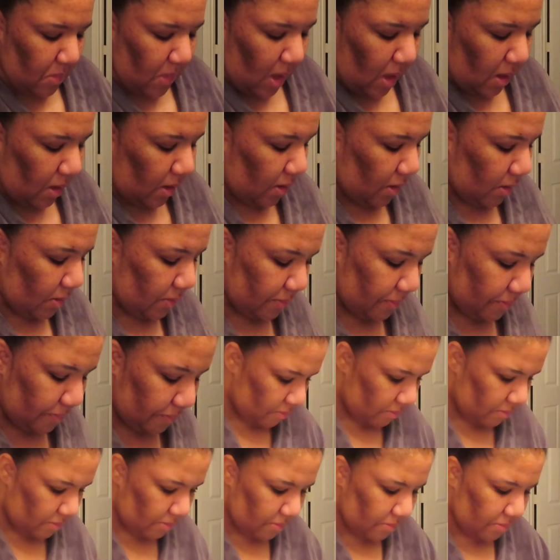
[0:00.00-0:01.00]
you know.
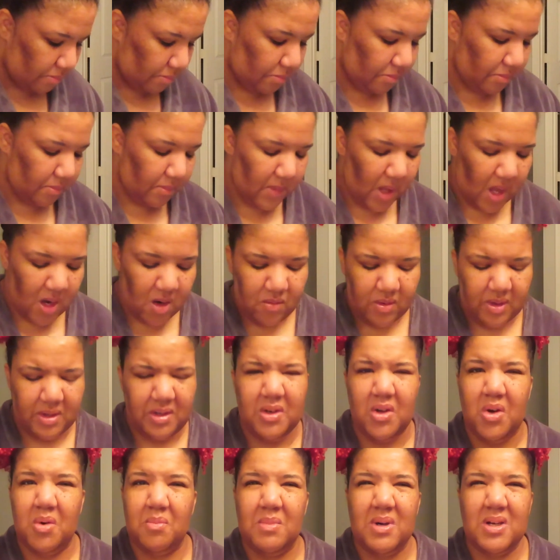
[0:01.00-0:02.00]
don't really
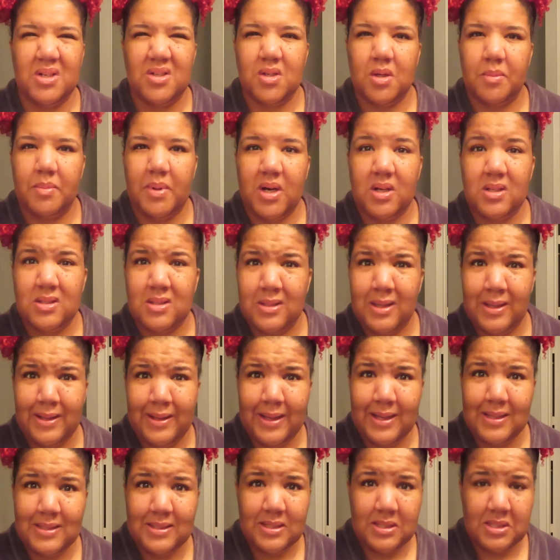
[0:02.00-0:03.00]
know much about Skin
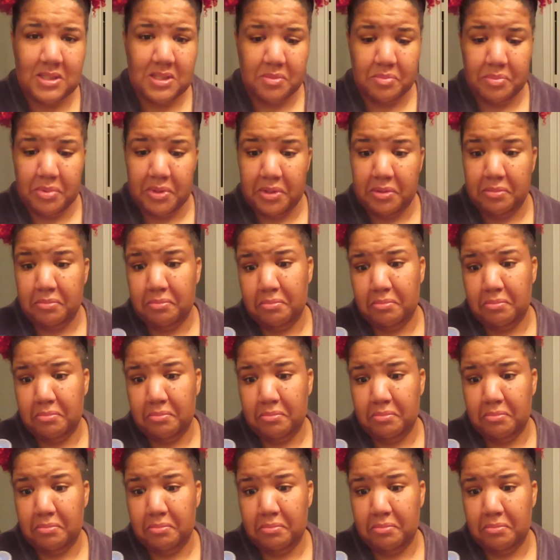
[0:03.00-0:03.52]
Essence, but